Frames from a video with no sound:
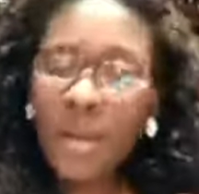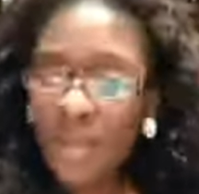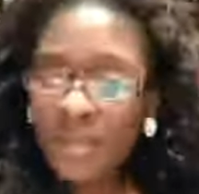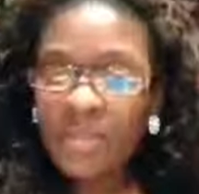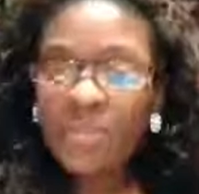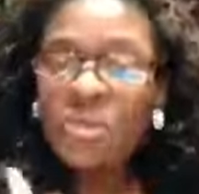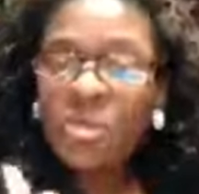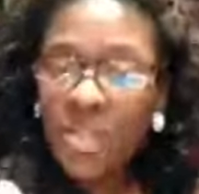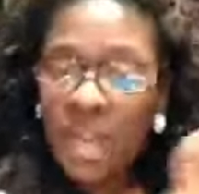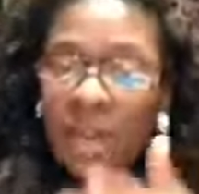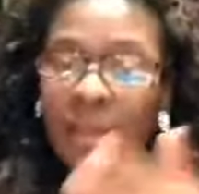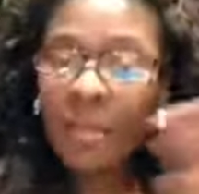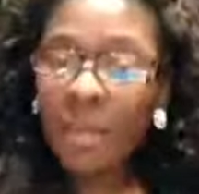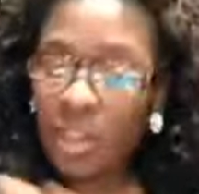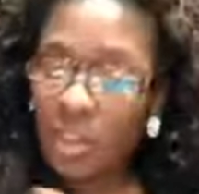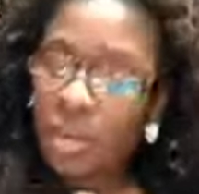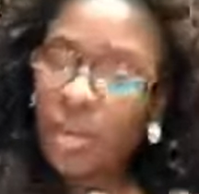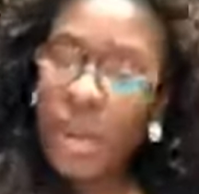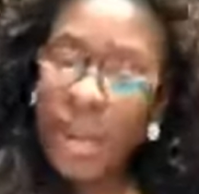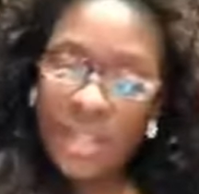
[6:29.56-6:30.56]
if you time
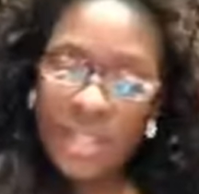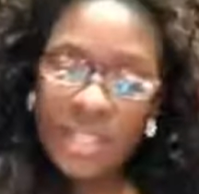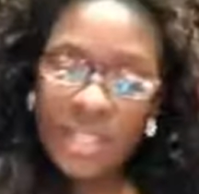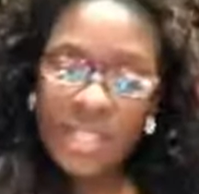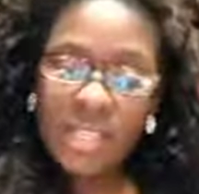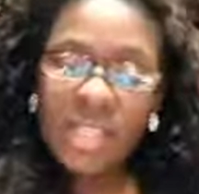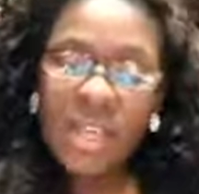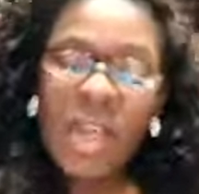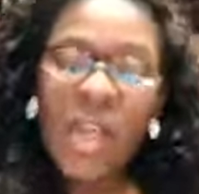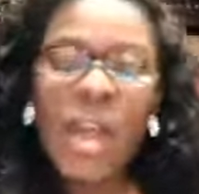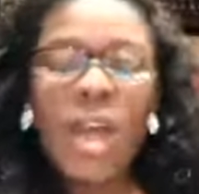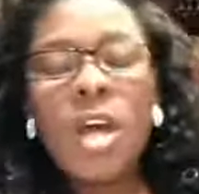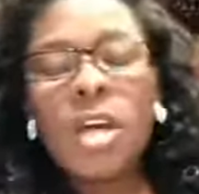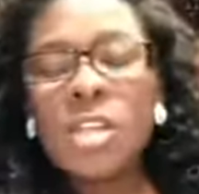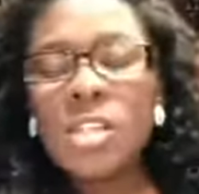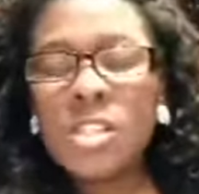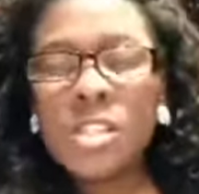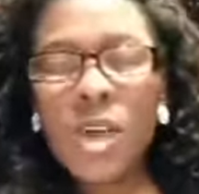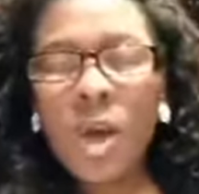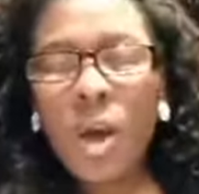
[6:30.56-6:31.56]
it correctly.
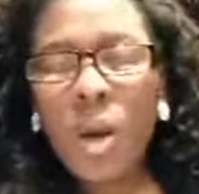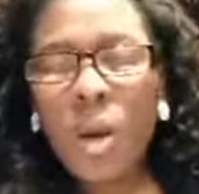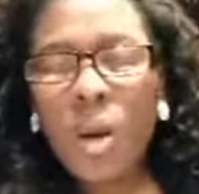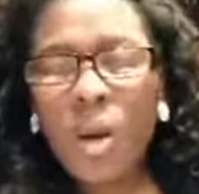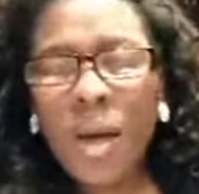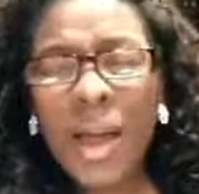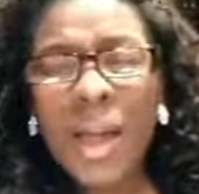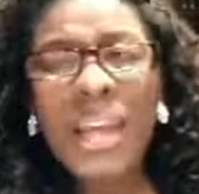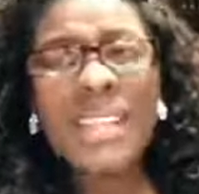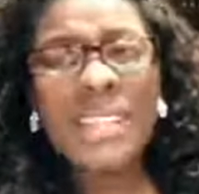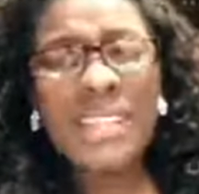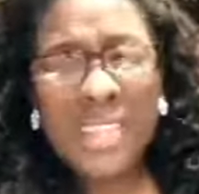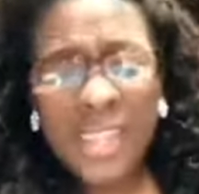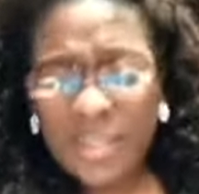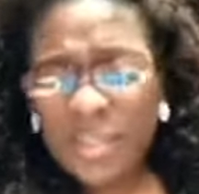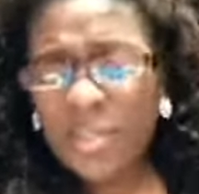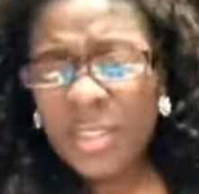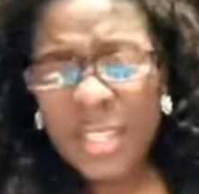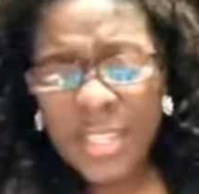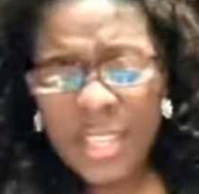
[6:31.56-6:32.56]
So I
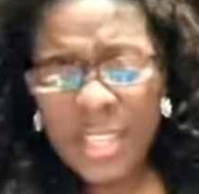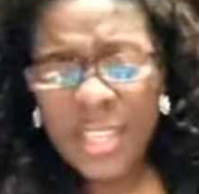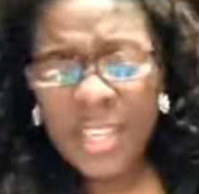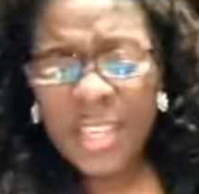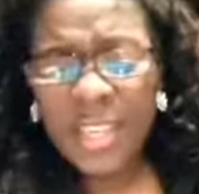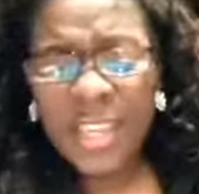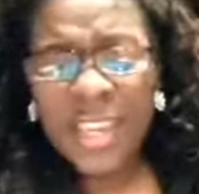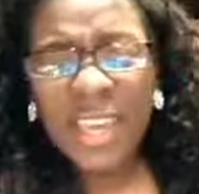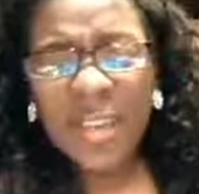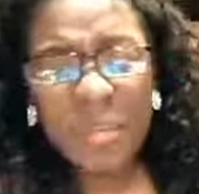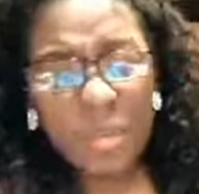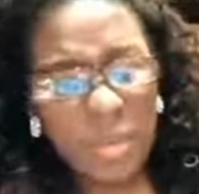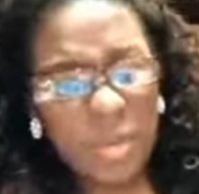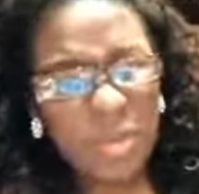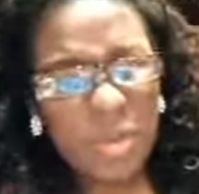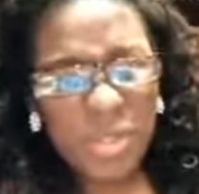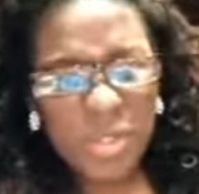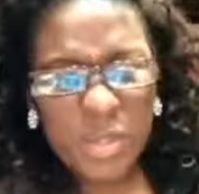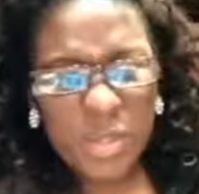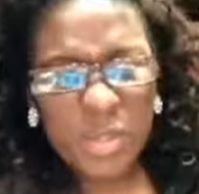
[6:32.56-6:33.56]
definitely think it could
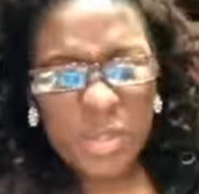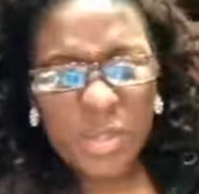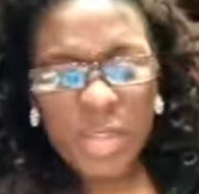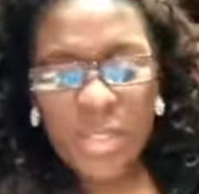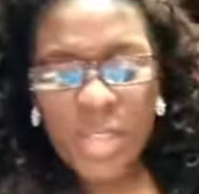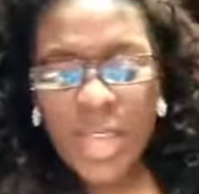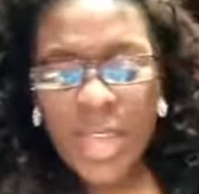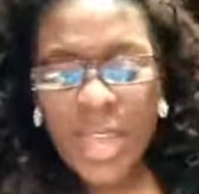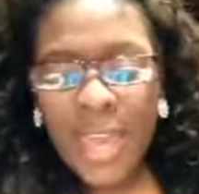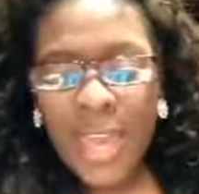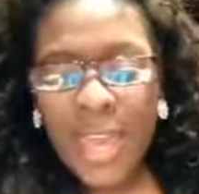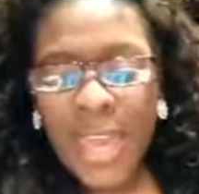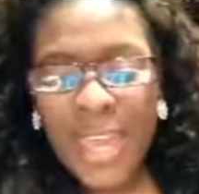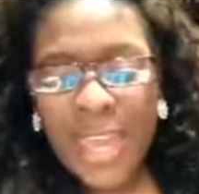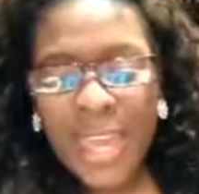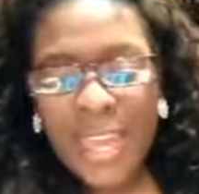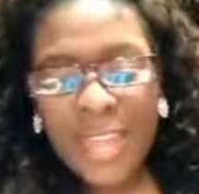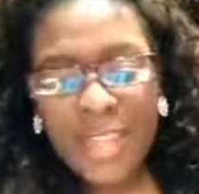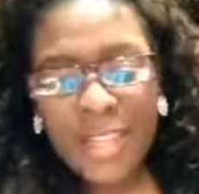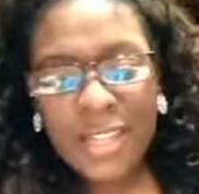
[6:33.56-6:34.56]
be reduced.
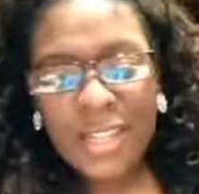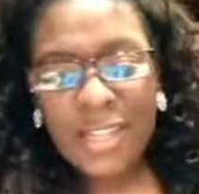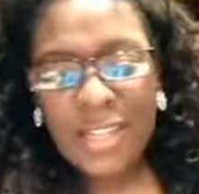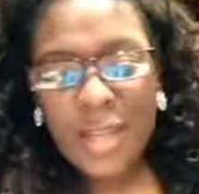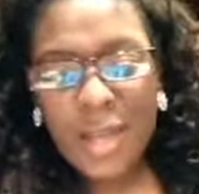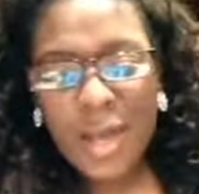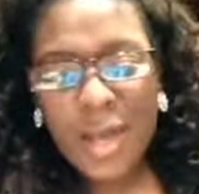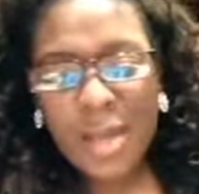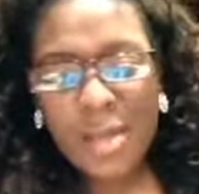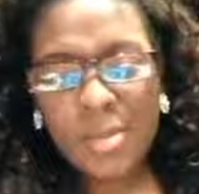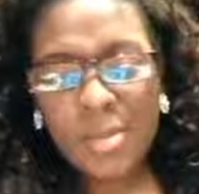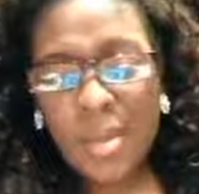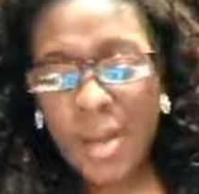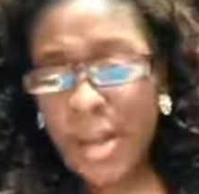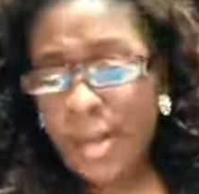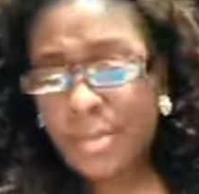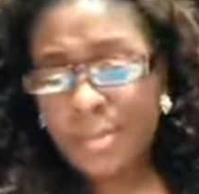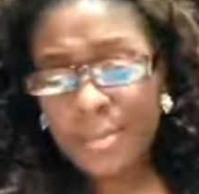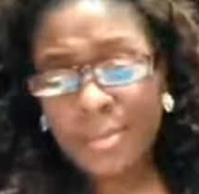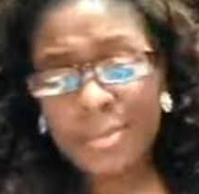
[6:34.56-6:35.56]
And
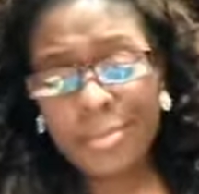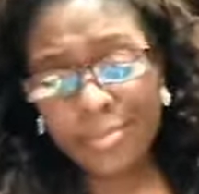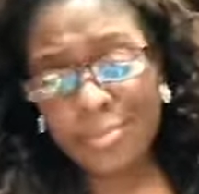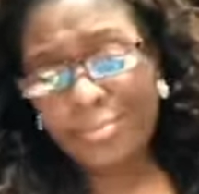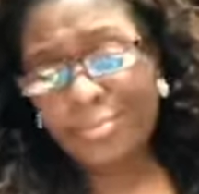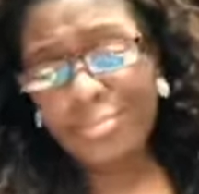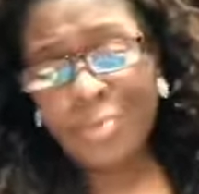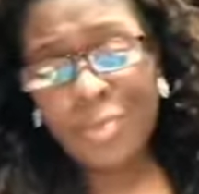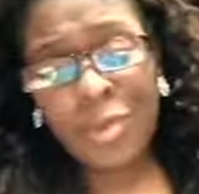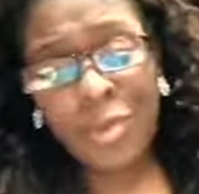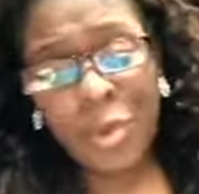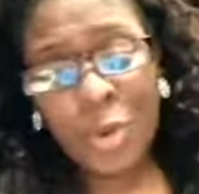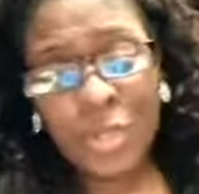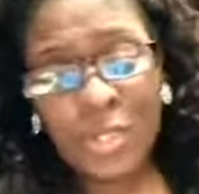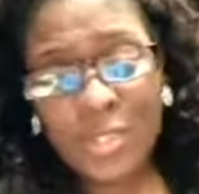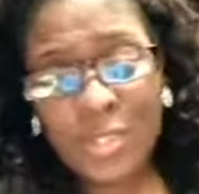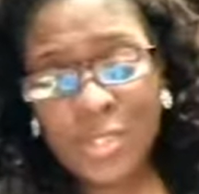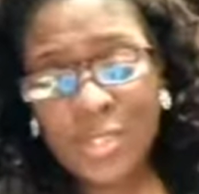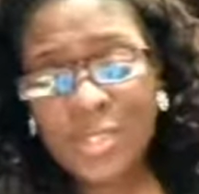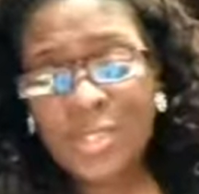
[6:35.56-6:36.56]
of
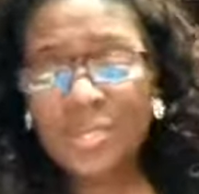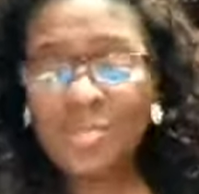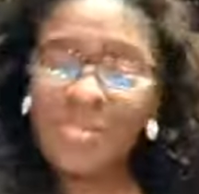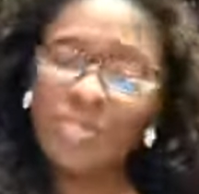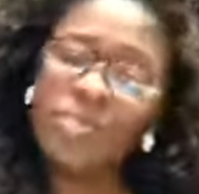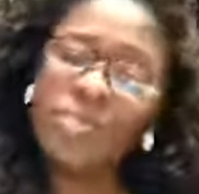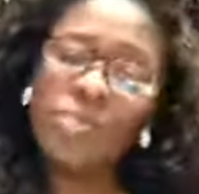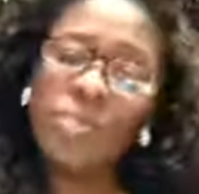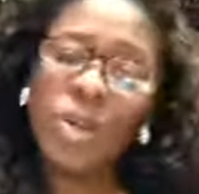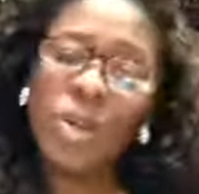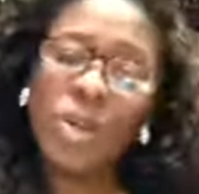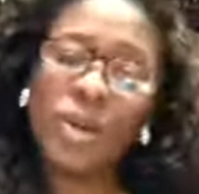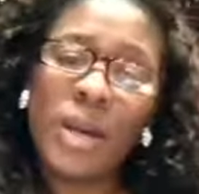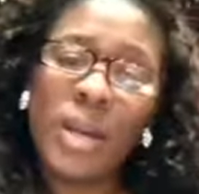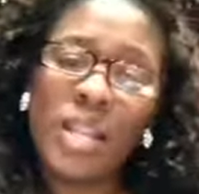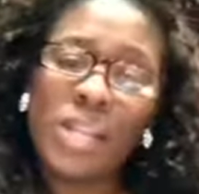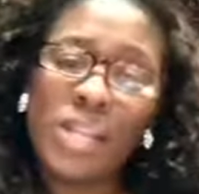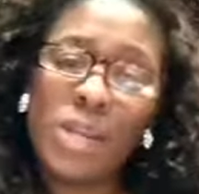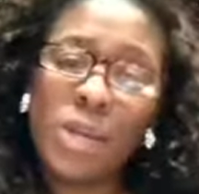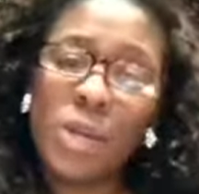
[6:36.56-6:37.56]
course, what do
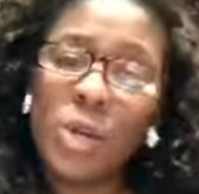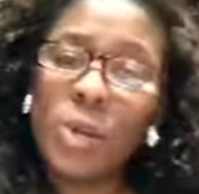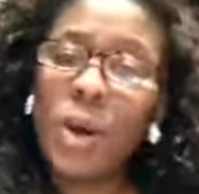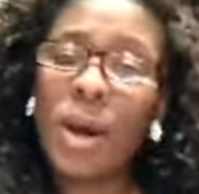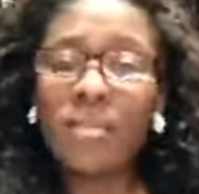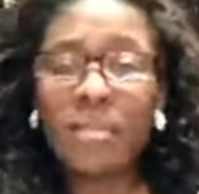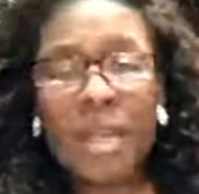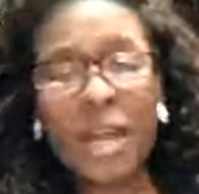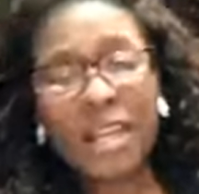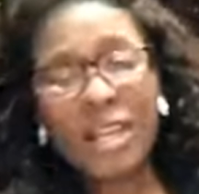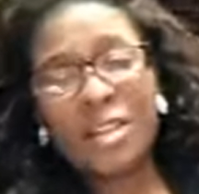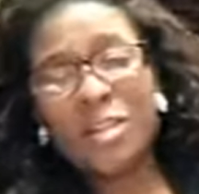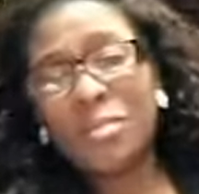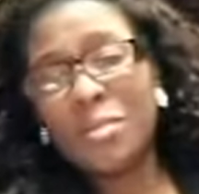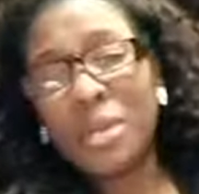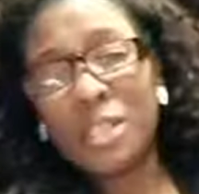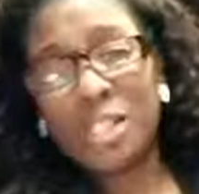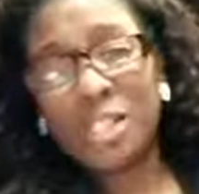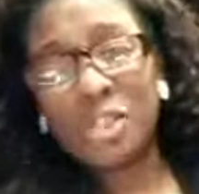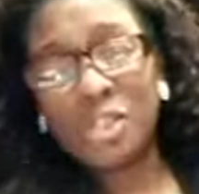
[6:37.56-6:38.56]
I know? I'm not an
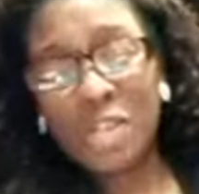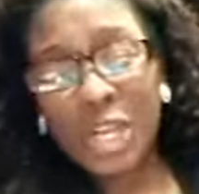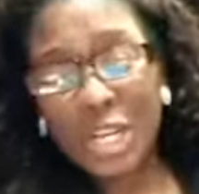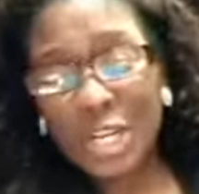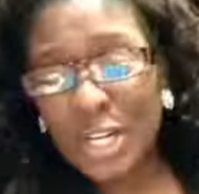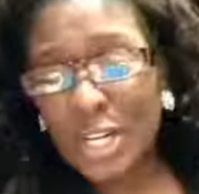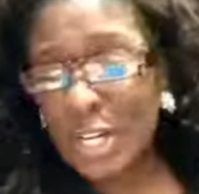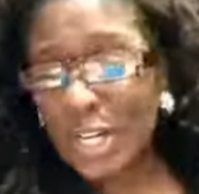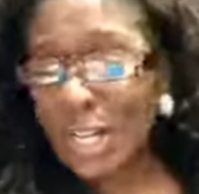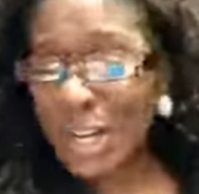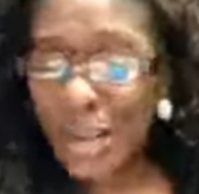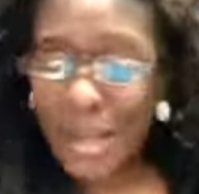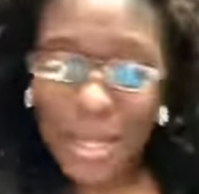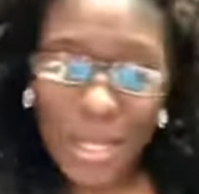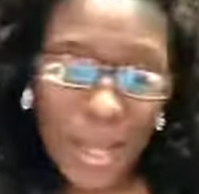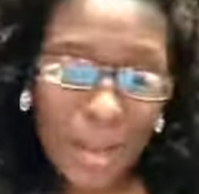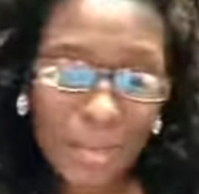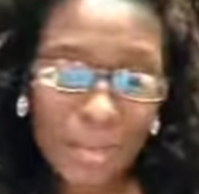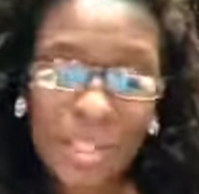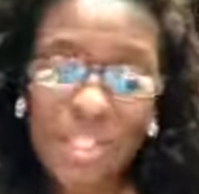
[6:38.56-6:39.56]
administrator.
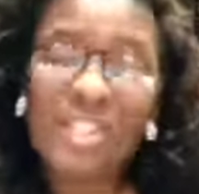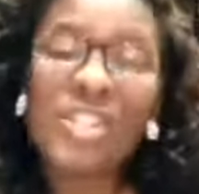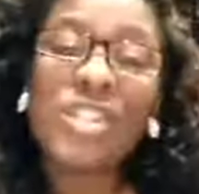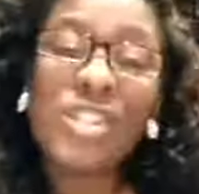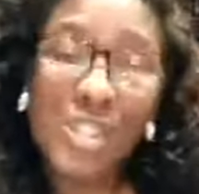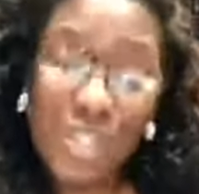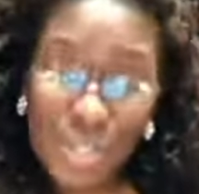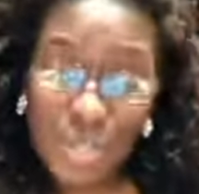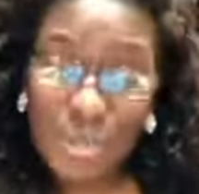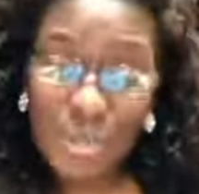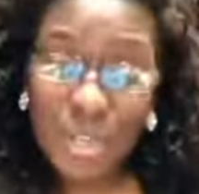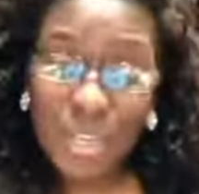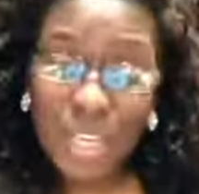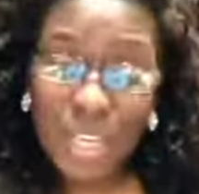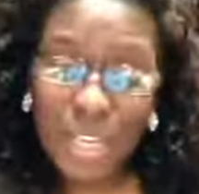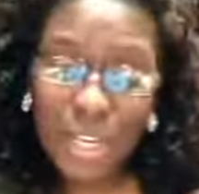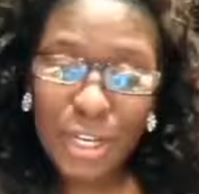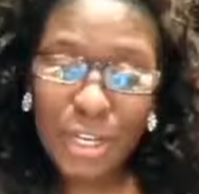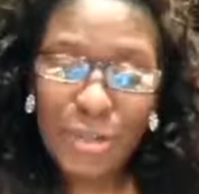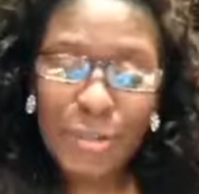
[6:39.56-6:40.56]
I'm just a
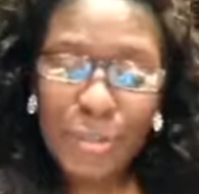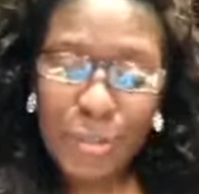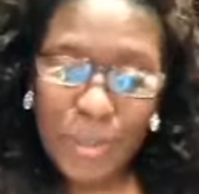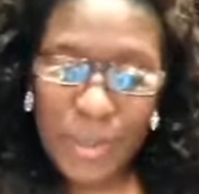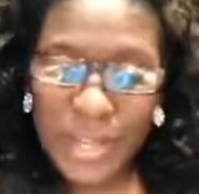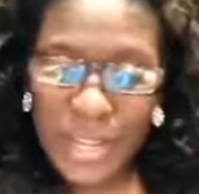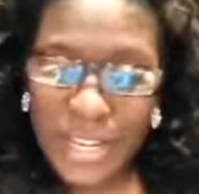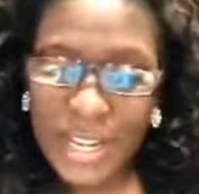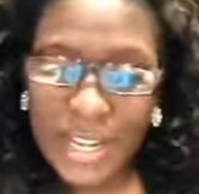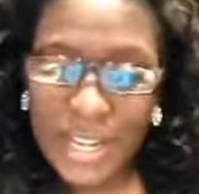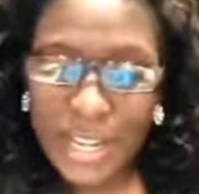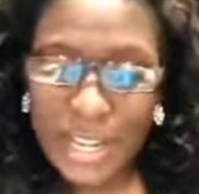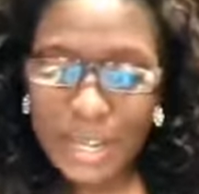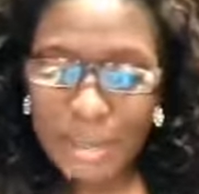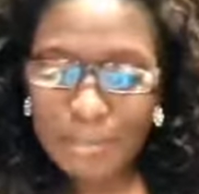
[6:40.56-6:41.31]
student here. But